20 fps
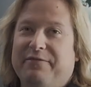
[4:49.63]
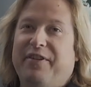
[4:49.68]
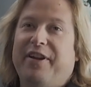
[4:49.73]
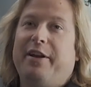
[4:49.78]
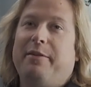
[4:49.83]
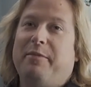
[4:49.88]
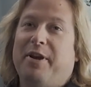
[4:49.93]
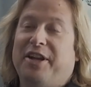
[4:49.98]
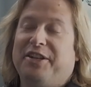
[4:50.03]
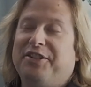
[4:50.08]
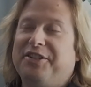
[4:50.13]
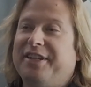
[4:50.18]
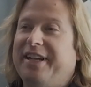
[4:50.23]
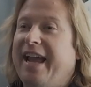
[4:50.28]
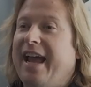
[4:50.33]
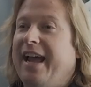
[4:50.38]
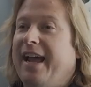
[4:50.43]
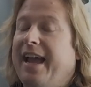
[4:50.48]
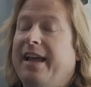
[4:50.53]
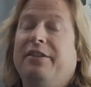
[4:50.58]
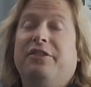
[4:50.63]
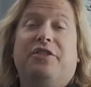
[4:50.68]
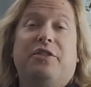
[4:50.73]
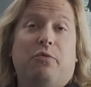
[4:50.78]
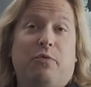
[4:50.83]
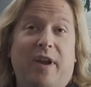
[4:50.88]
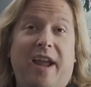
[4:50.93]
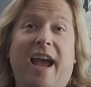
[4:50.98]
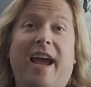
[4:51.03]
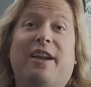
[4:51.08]
Very much, yeah. And so
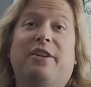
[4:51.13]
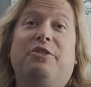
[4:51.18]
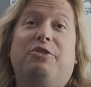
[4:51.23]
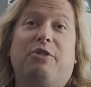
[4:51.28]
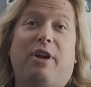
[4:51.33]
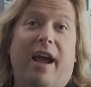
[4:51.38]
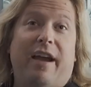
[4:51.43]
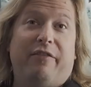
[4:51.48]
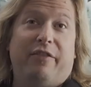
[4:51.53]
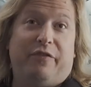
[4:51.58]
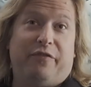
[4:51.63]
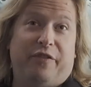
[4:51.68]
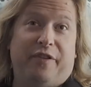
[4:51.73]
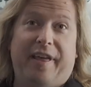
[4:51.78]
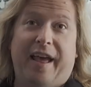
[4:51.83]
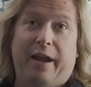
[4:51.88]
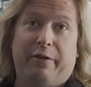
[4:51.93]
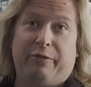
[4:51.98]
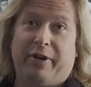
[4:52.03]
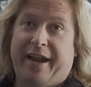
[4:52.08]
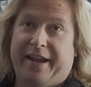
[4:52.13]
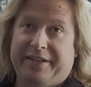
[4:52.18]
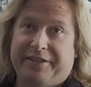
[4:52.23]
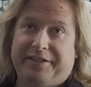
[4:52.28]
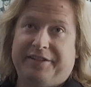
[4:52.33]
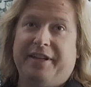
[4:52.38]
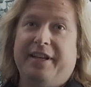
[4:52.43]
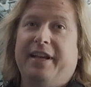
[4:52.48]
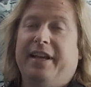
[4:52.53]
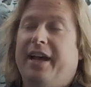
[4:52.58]
we had a driver for that
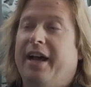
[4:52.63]
race,